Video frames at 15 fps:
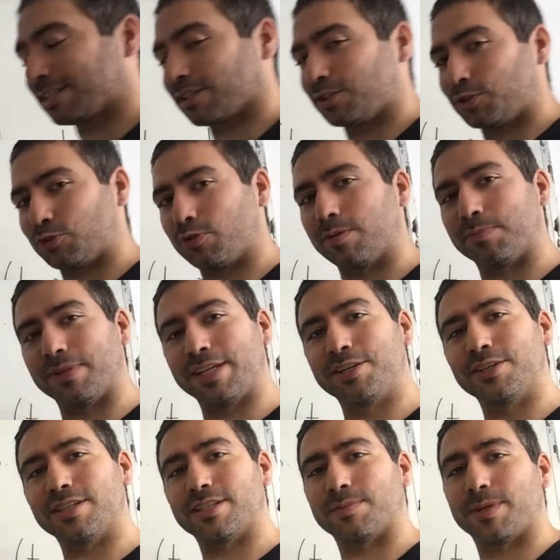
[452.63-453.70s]
going to show up later
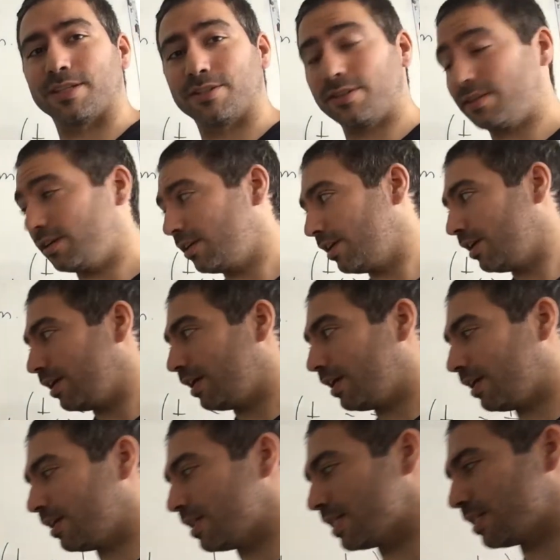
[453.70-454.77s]
in the semester,
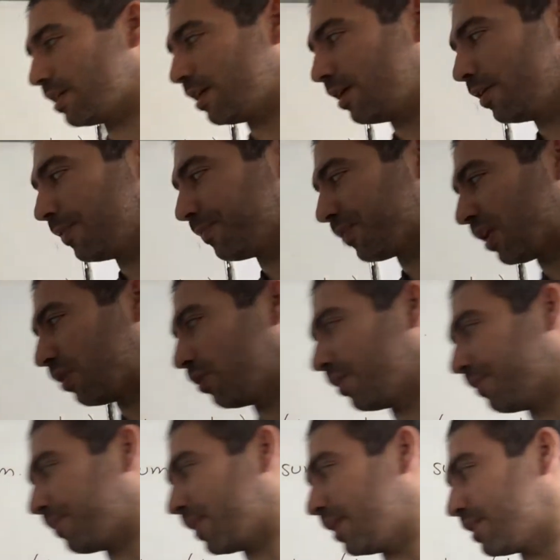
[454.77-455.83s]
is
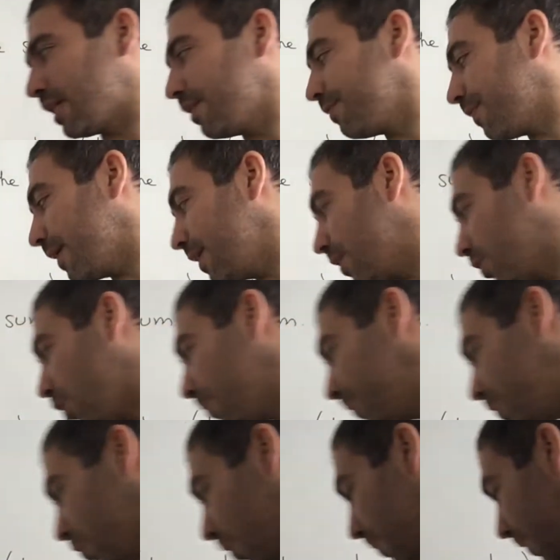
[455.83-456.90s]
instead of finding a common
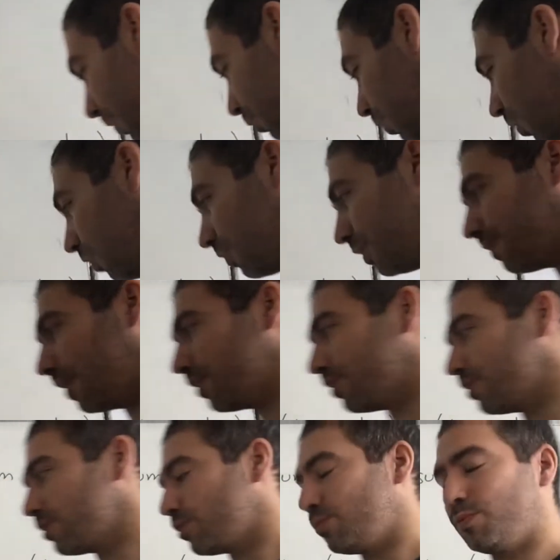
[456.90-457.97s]
denominator with all these
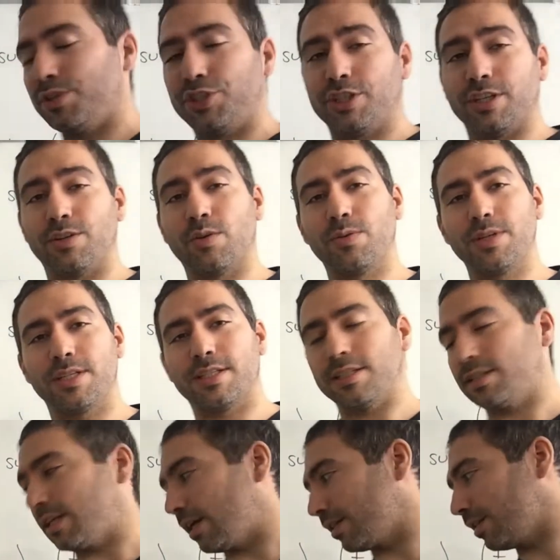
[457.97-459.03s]
values, what you can notice
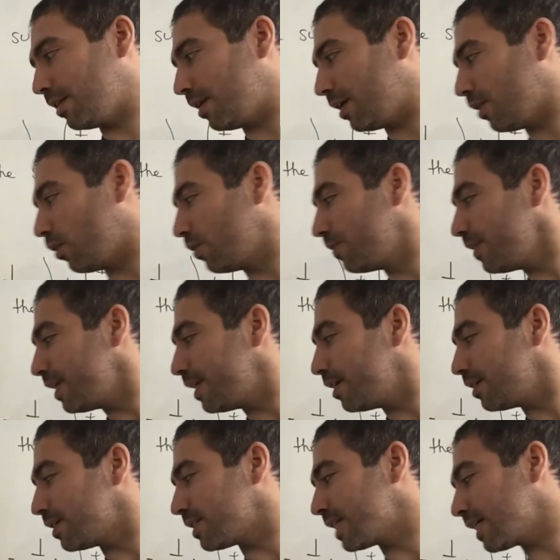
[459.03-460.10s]
is that over here,
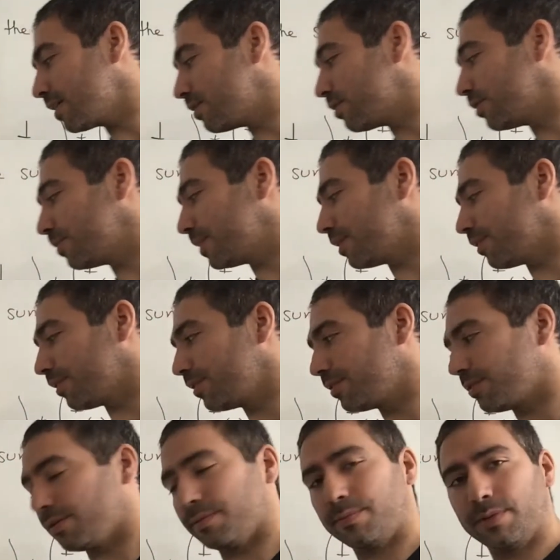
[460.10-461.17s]
the second term and the third
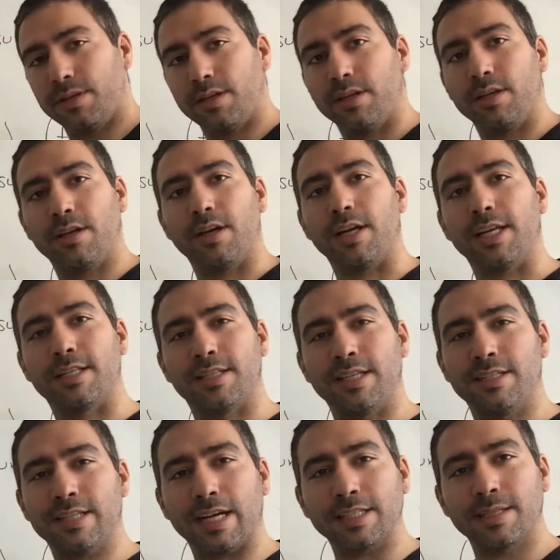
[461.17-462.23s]
term, it's the
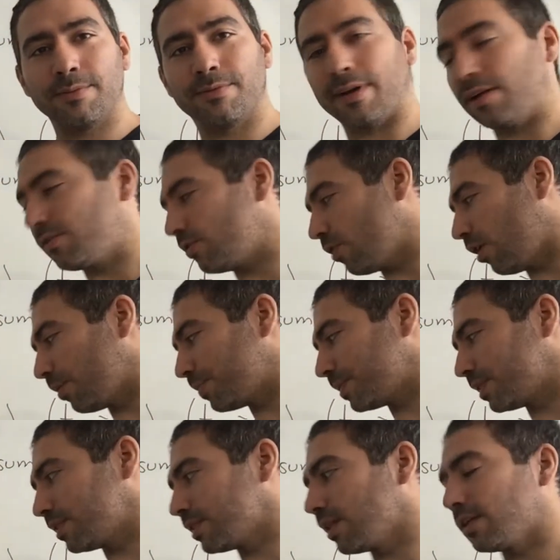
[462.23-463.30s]
exact same value,
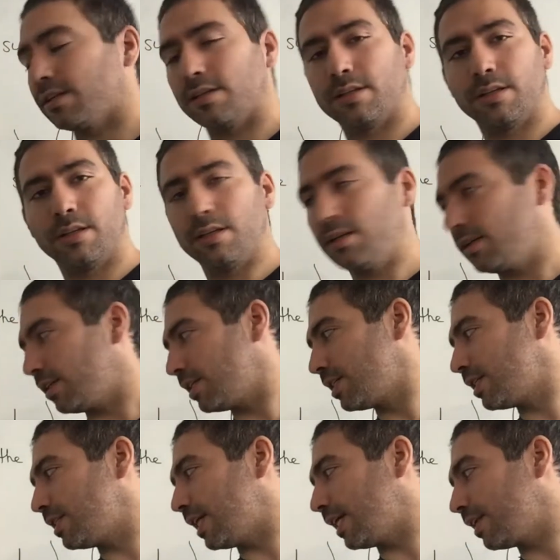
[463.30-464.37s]
opposite sign. This
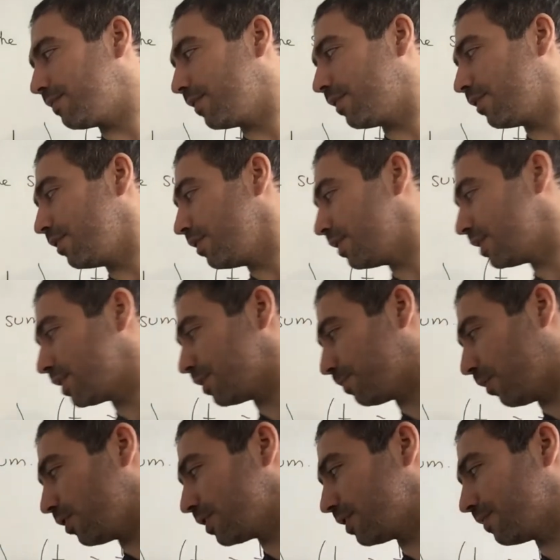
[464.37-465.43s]
is negative a third, this is
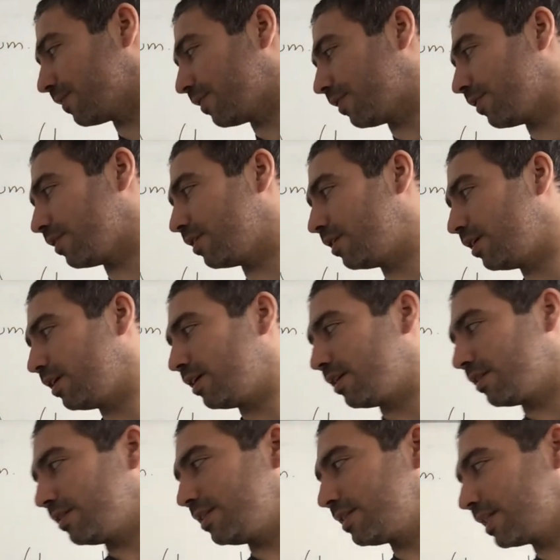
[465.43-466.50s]
positive a third.
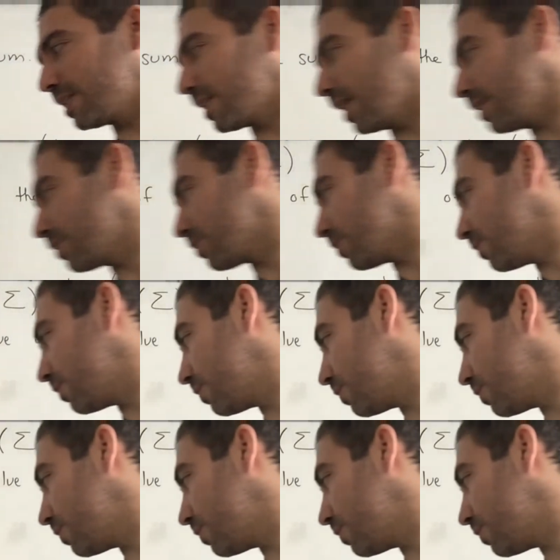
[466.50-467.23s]
These guys cancel.